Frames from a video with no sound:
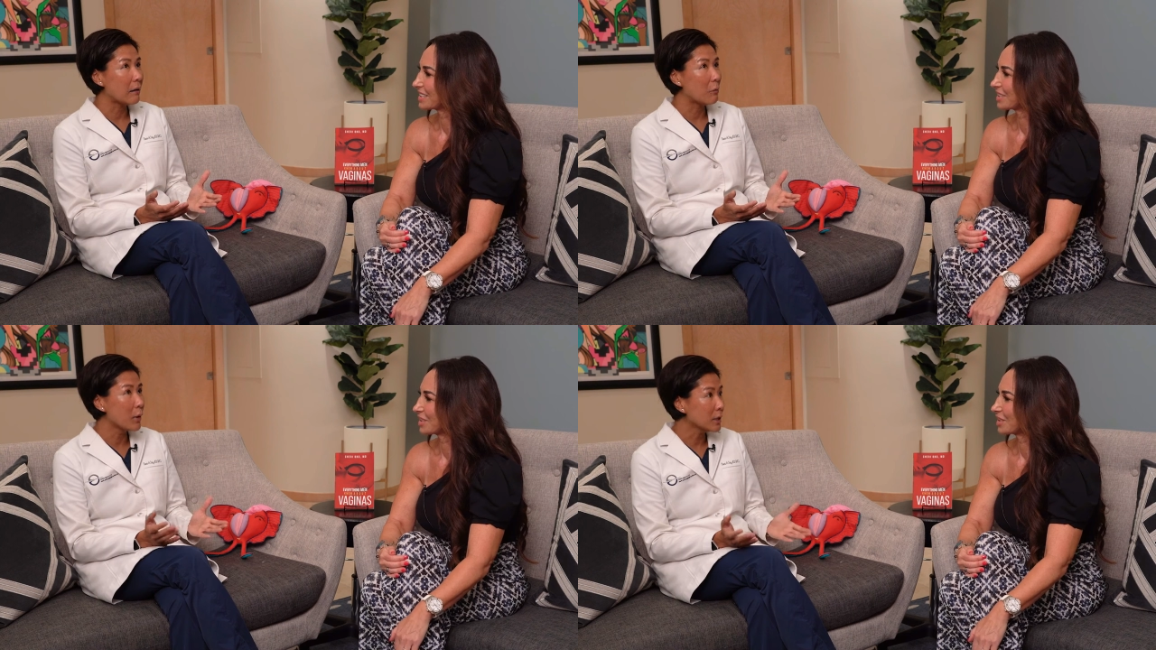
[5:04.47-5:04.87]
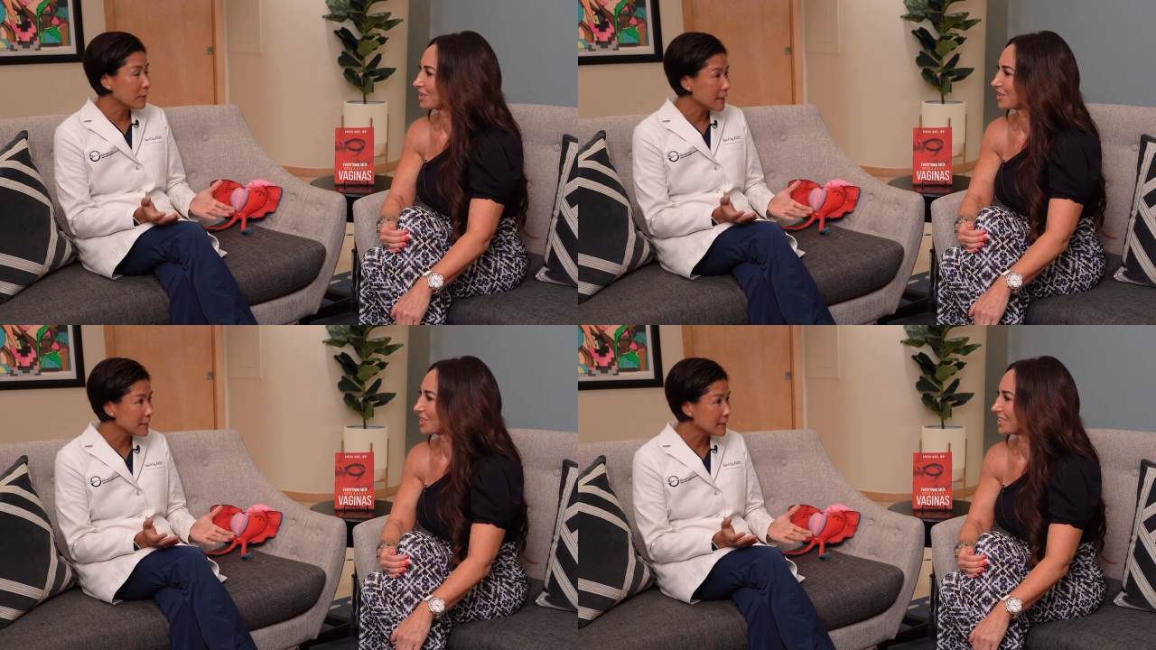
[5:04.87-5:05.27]
Speaker 1: what do
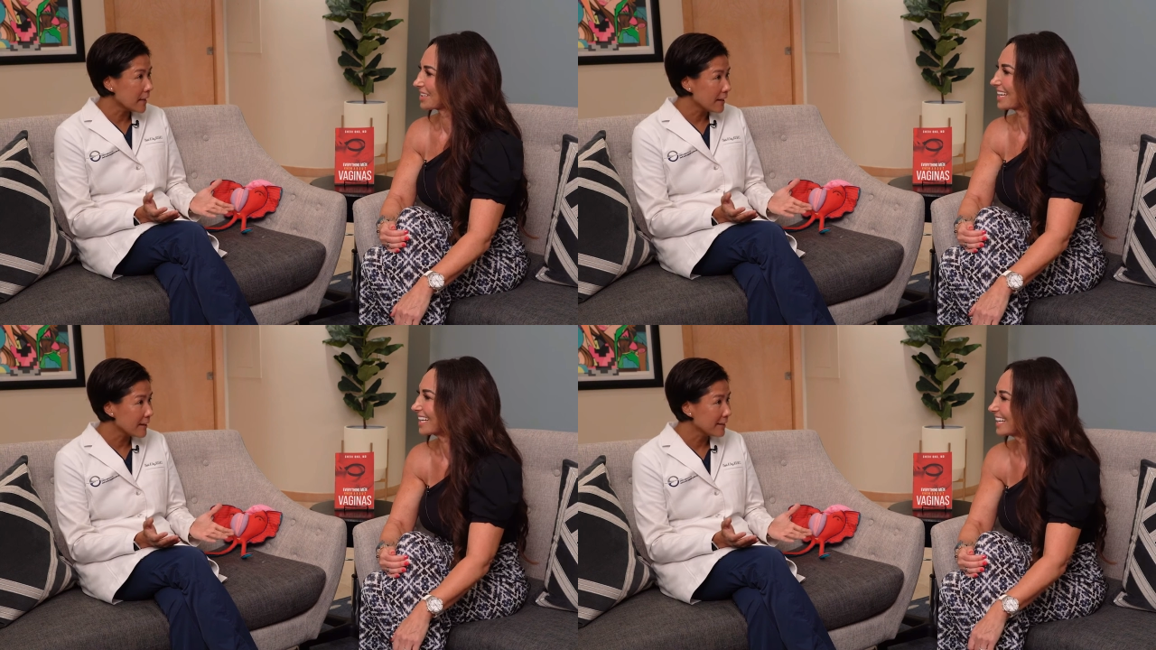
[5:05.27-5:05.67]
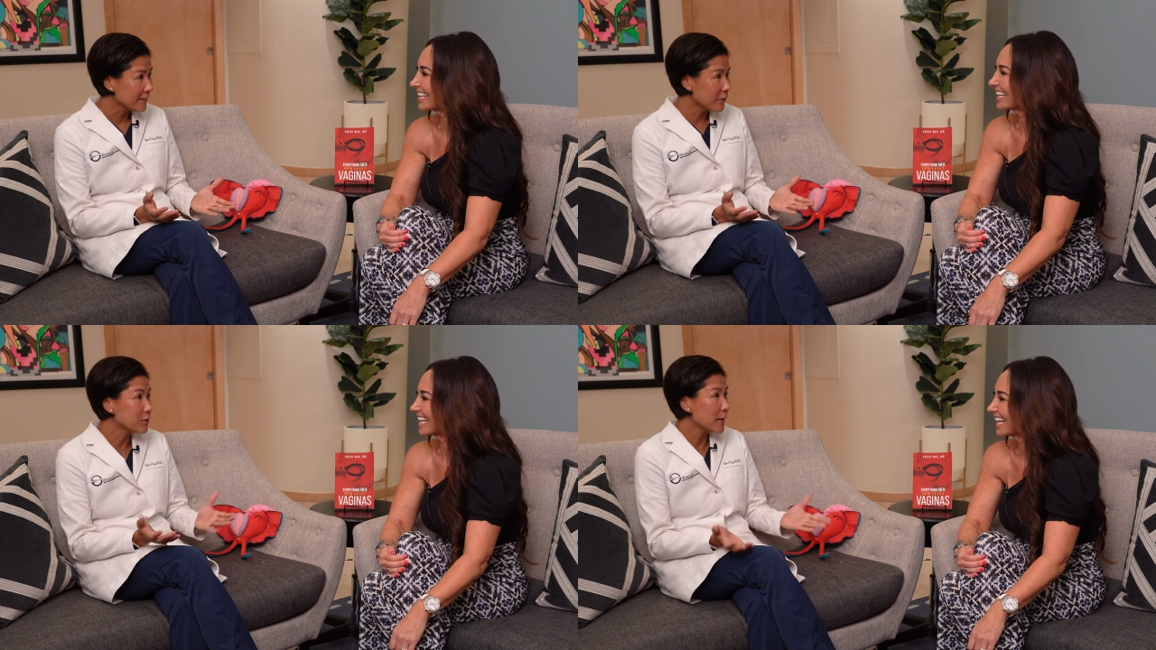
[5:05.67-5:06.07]
I say?
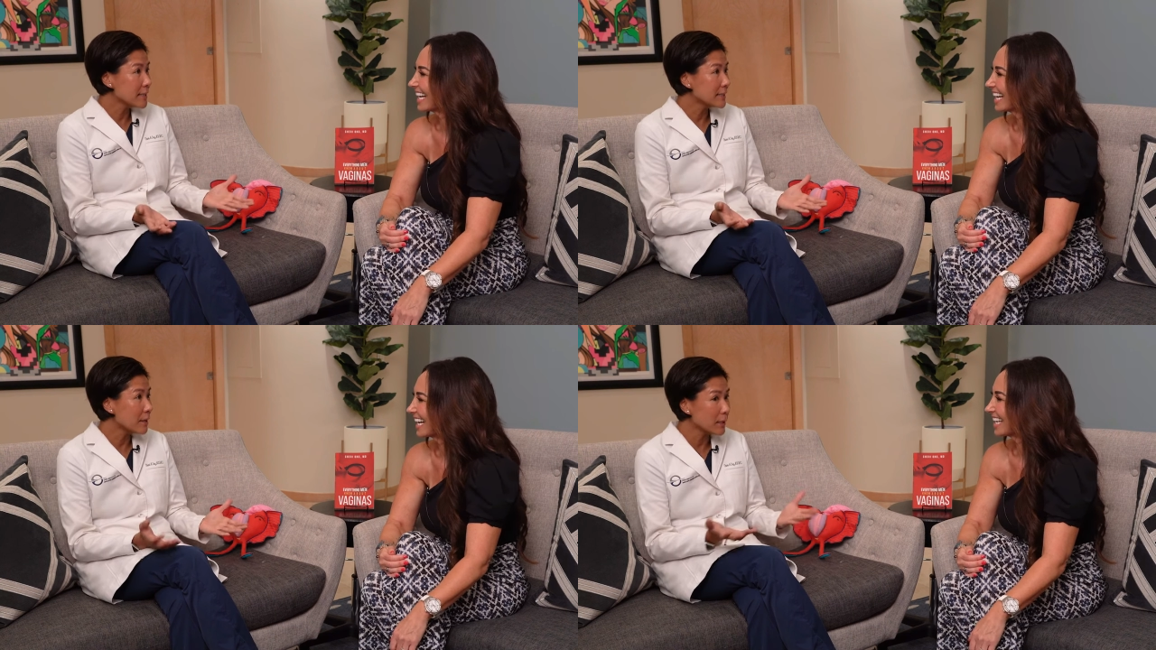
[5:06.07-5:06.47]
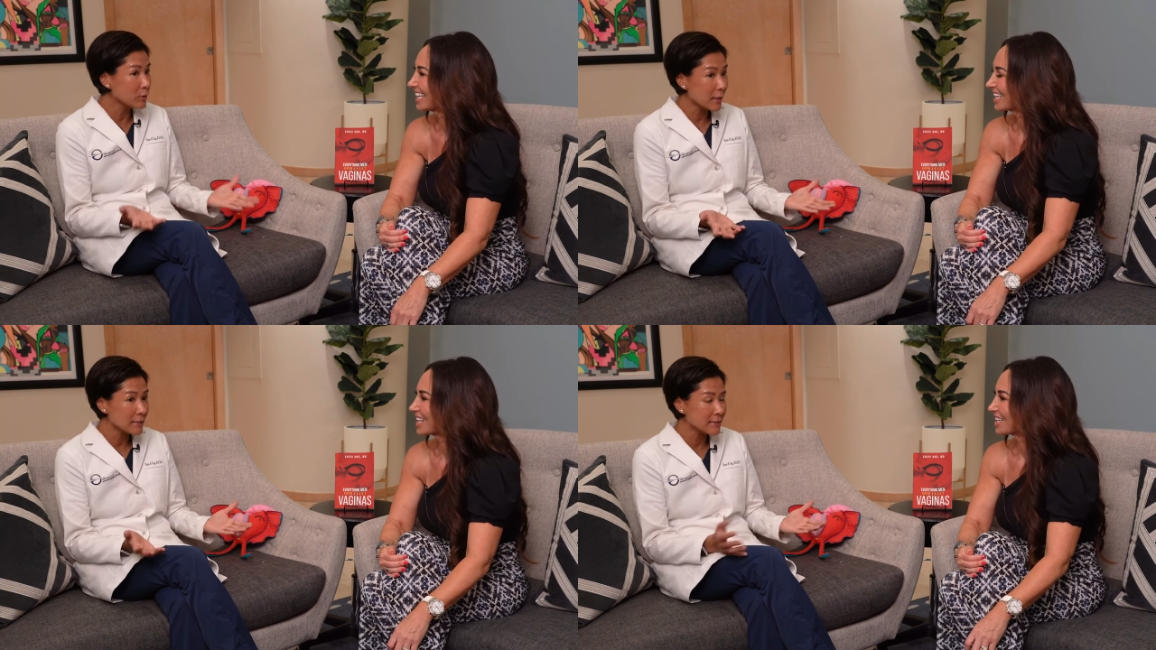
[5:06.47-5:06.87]
what do I say? What do
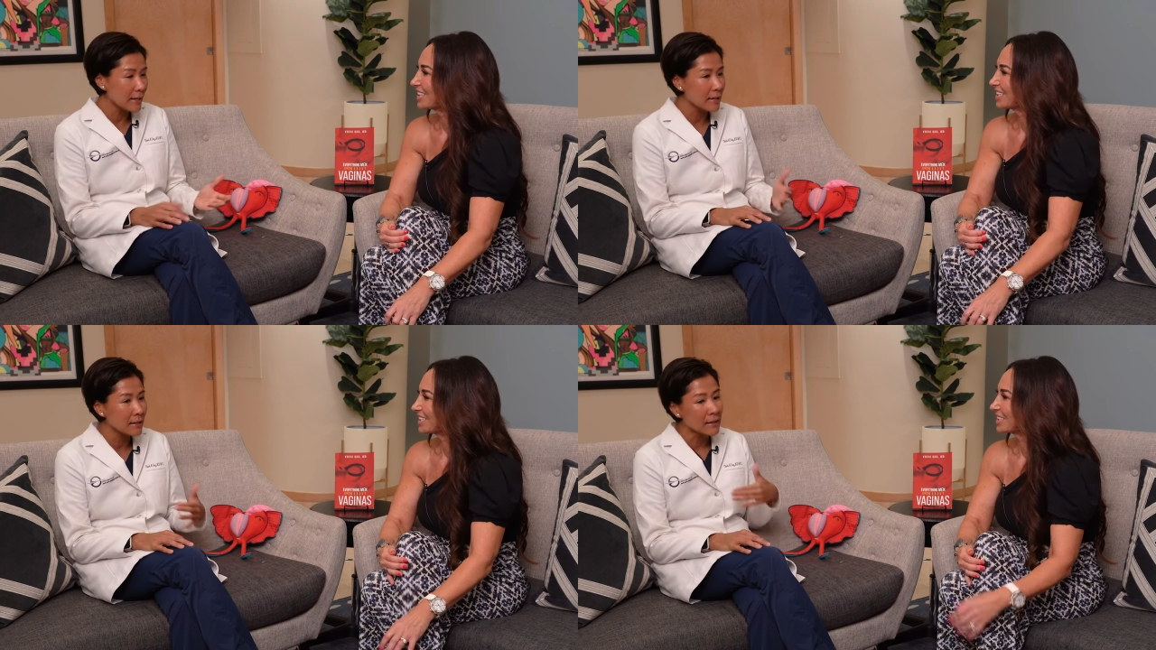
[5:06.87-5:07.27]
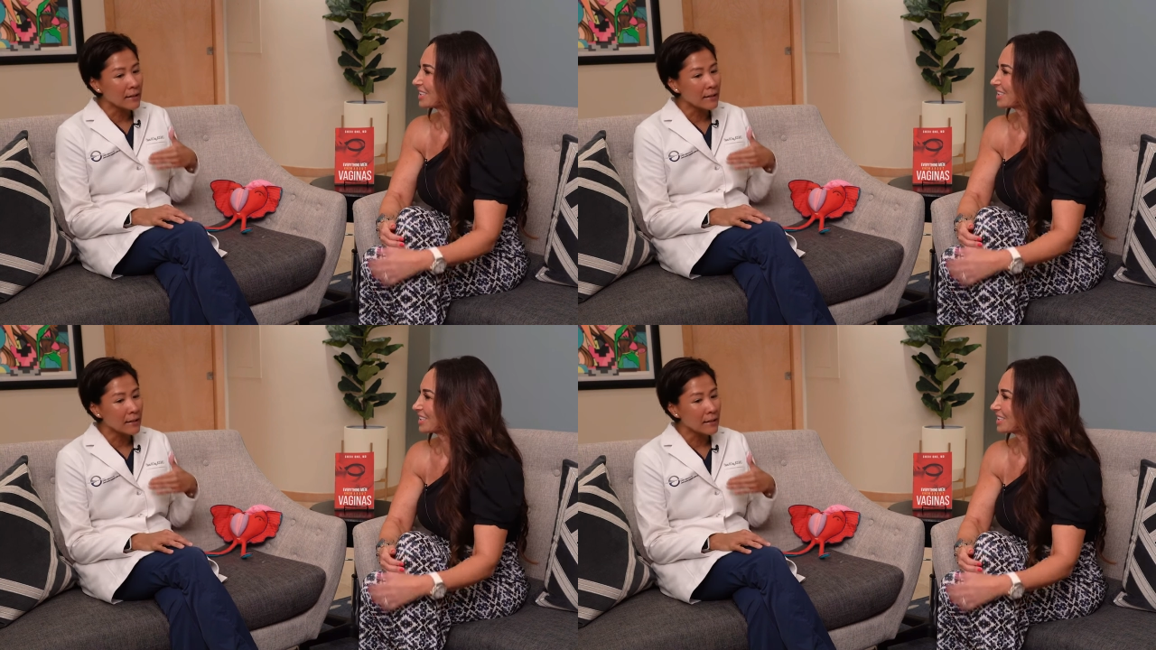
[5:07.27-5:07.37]
I say?